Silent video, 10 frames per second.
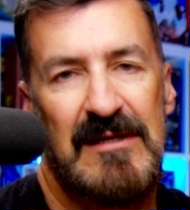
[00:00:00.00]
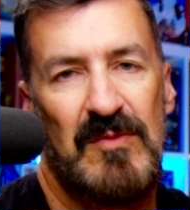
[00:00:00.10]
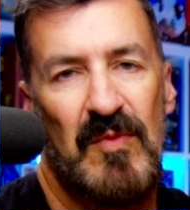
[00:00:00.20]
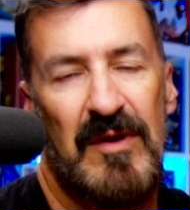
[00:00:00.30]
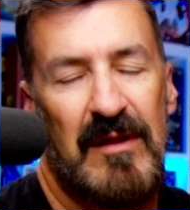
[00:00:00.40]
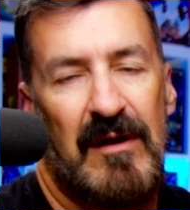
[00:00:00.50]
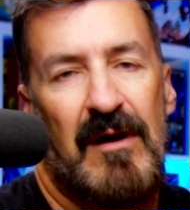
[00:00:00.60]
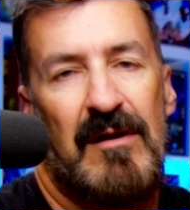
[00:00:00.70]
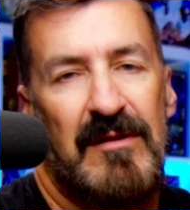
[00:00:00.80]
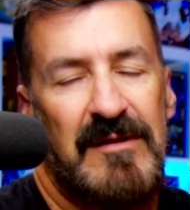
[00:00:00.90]
in one of the
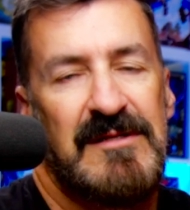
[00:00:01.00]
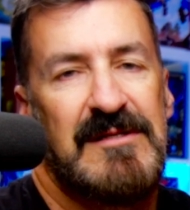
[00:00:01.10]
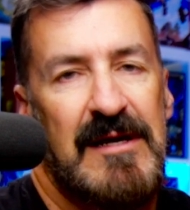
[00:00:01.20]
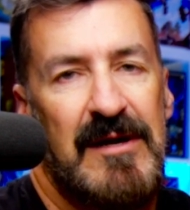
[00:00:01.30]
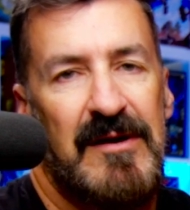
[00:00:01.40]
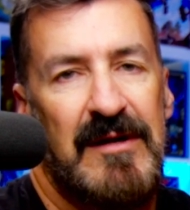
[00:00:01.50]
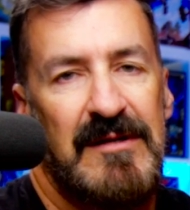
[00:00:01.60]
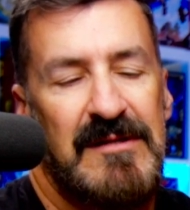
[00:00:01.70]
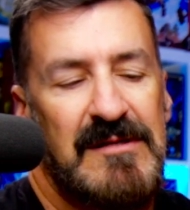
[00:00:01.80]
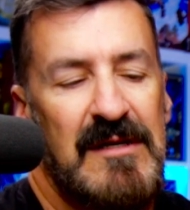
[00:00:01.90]
colonist
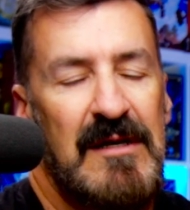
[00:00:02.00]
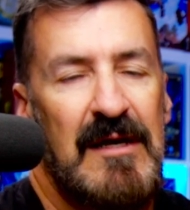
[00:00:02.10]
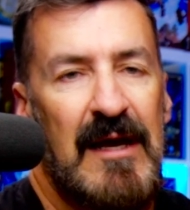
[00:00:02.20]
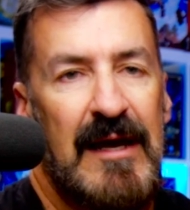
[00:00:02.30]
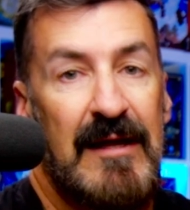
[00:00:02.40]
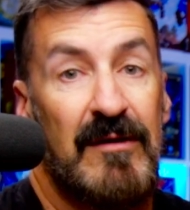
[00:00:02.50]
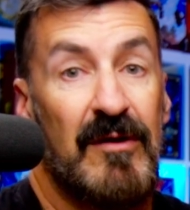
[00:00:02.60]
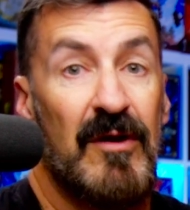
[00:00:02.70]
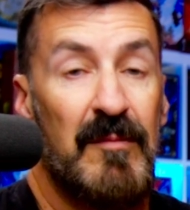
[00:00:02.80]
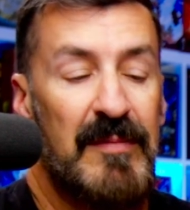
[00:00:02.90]
areas and they're
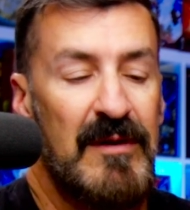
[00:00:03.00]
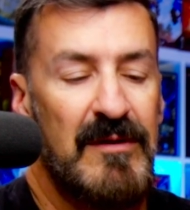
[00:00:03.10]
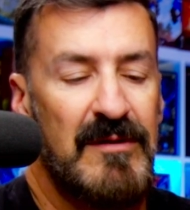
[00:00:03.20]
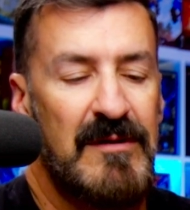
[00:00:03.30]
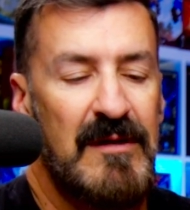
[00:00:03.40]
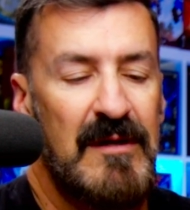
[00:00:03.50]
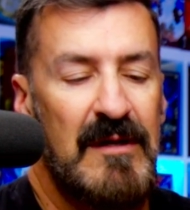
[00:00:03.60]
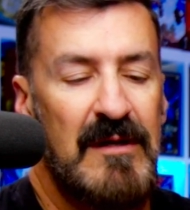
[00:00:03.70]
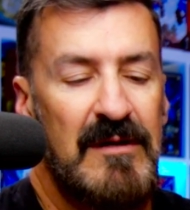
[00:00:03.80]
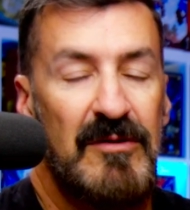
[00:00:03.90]
going to build,
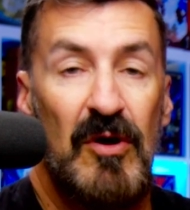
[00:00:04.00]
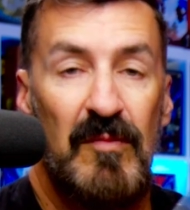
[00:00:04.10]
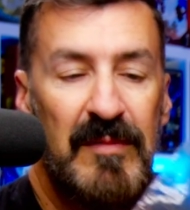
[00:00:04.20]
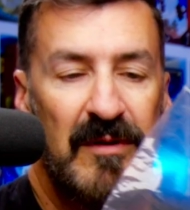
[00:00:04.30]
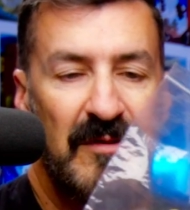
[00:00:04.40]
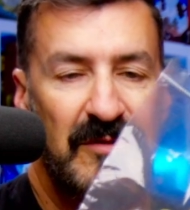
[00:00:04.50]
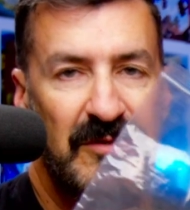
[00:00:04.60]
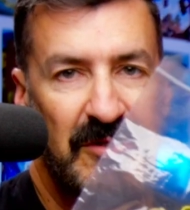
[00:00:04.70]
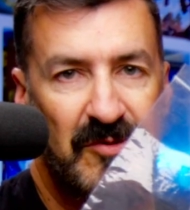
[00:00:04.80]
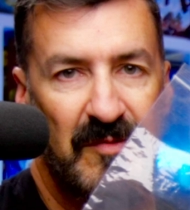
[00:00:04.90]
you don't build, you
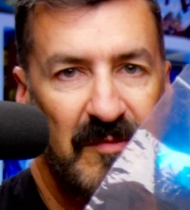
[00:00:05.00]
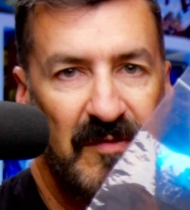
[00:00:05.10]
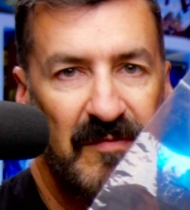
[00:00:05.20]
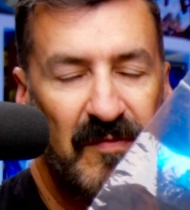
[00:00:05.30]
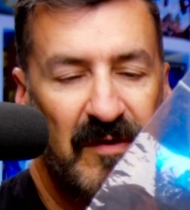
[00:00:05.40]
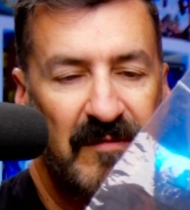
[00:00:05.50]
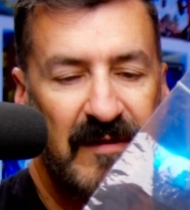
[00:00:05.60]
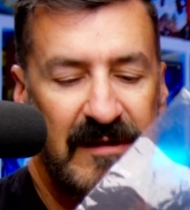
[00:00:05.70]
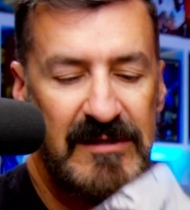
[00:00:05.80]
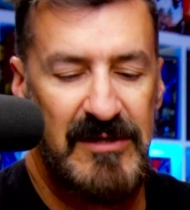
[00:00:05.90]
just remove one of
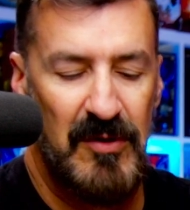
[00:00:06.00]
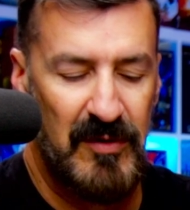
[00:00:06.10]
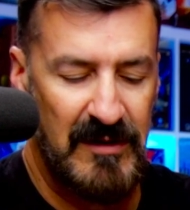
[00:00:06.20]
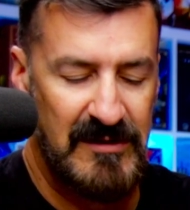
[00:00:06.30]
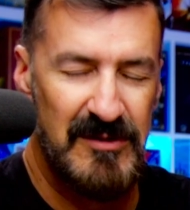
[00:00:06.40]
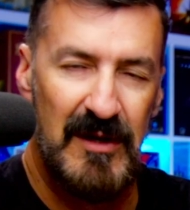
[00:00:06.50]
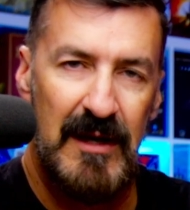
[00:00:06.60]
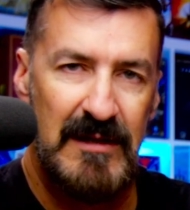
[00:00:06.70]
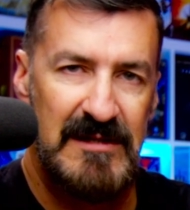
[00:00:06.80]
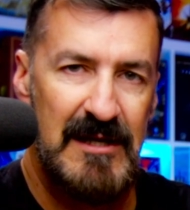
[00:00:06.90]
these tokens. So it
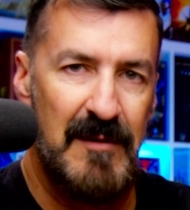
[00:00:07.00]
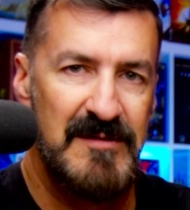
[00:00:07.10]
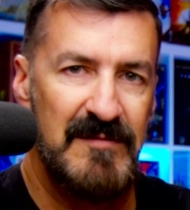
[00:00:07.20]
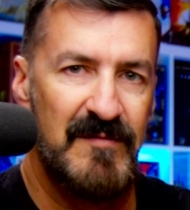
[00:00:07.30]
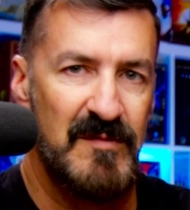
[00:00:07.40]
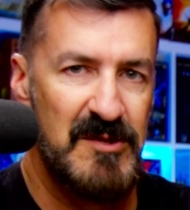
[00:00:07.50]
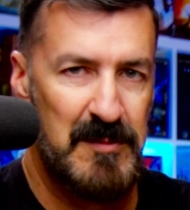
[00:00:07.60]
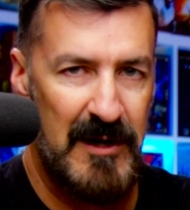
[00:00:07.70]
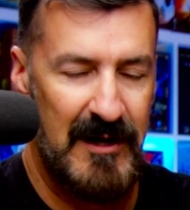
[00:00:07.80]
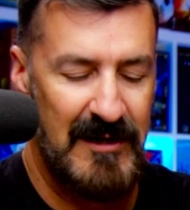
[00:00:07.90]
kind of stops them from
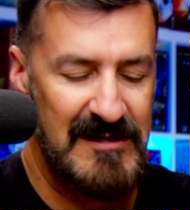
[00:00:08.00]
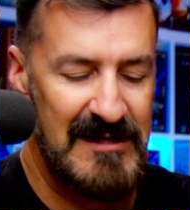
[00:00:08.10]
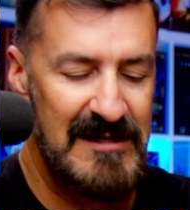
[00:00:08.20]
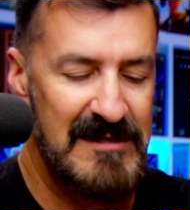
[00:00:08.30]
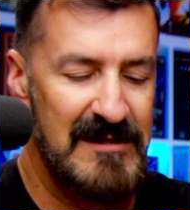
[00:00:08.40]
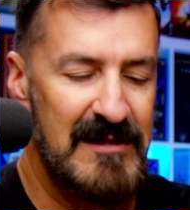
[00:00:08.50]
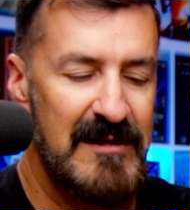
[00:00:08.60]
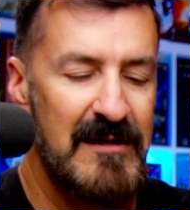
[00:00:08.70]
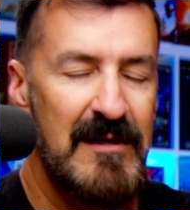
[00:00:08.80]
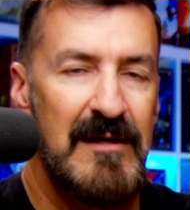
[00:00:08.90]
spreading as easily.